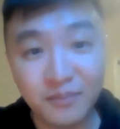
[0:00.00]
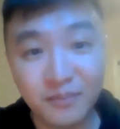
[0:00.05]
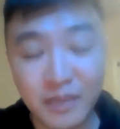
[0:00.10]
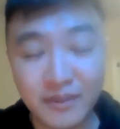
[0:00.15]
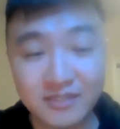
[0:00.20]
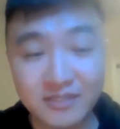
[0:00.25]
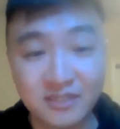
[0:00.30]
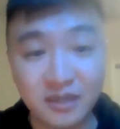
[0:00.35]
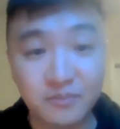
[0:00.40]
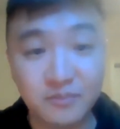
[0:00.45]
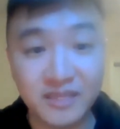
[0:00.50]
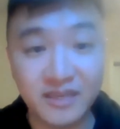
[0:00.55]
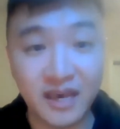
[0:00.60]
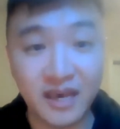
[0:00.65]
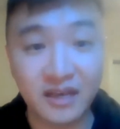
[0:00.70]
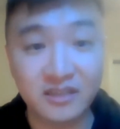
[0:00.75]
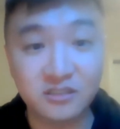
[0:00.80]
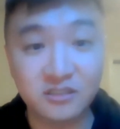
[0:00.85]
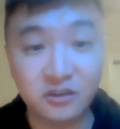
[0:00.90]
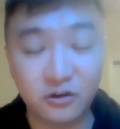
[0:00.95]
Maybe something
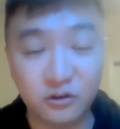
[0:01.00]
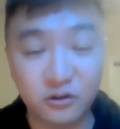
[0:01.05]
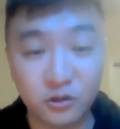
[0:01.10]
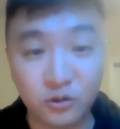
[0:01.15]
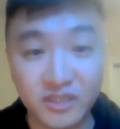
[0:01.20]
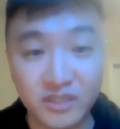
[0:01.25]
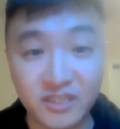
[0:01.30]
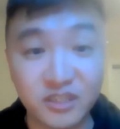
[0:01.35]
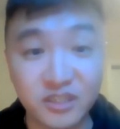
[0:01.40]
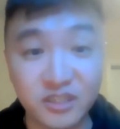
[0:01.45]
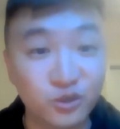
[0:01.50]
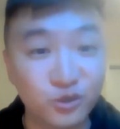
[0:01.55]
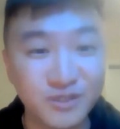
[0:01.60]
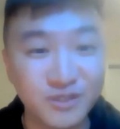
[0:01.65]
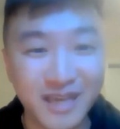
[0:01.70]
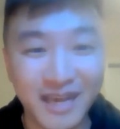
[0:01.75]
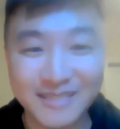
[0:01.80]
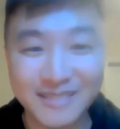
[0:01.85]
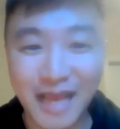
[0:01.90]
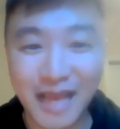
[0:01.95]
external in the
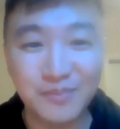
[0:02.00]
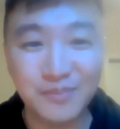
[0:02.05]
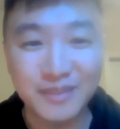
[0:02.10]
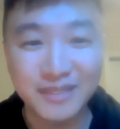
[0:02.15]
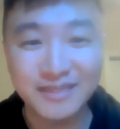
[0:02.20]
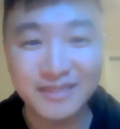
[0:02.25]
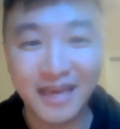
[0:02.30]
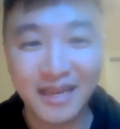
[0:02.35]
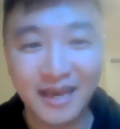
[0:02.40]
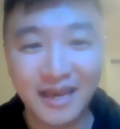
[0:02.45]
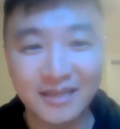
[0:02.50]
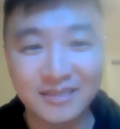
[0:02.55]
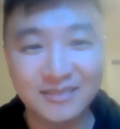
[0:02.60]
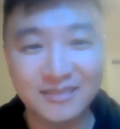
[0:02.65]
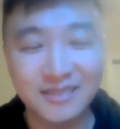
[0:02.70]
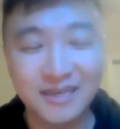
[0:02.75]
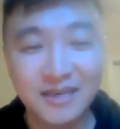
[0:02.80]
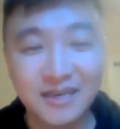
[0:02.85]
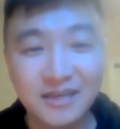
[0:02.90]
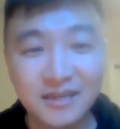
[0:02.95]
news has happened that
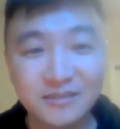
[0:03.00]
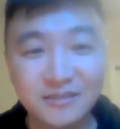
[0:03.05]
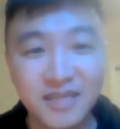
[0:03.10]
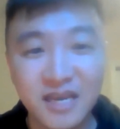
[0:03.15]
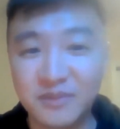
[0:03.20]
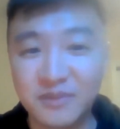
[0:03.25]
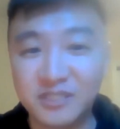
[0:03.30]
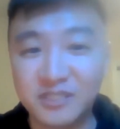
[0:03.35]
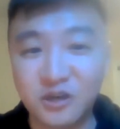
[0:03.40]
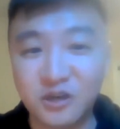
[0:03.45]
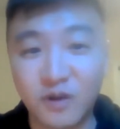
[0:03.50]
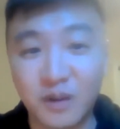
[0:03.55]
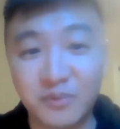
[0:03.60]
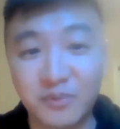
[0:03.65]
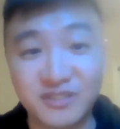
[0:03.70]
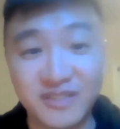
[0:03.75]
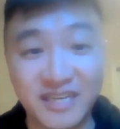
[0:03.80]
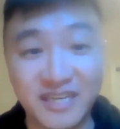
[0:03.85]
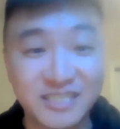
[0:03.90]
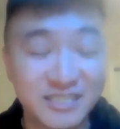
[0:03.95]
has damaged our
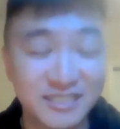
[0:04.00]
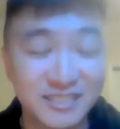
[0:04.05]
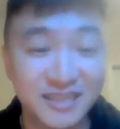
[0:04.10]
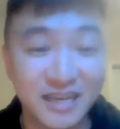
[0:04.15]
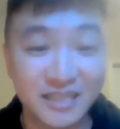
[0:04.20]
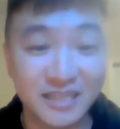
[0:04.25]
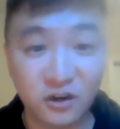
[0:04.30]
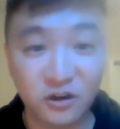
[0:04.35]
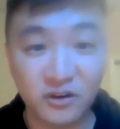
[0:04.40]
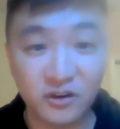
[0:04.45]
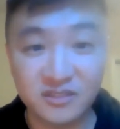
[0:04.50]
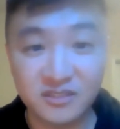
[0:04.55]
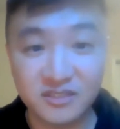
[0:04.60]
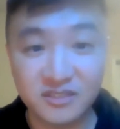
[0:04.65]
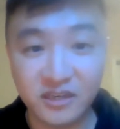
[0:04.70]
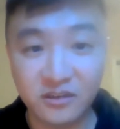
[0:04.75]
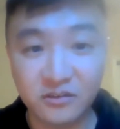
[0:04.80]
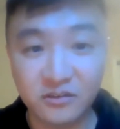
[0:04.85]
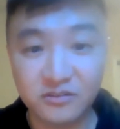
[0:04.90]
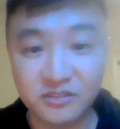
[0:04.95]
reputation and that's hurting
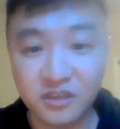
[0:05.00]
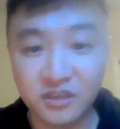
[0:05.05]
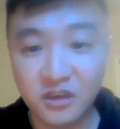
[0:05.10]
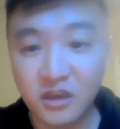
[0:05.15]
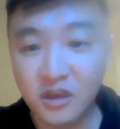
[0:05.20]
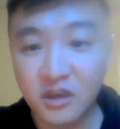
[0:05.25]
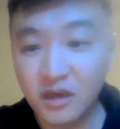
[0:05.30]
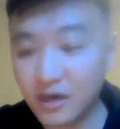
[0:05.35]
sales.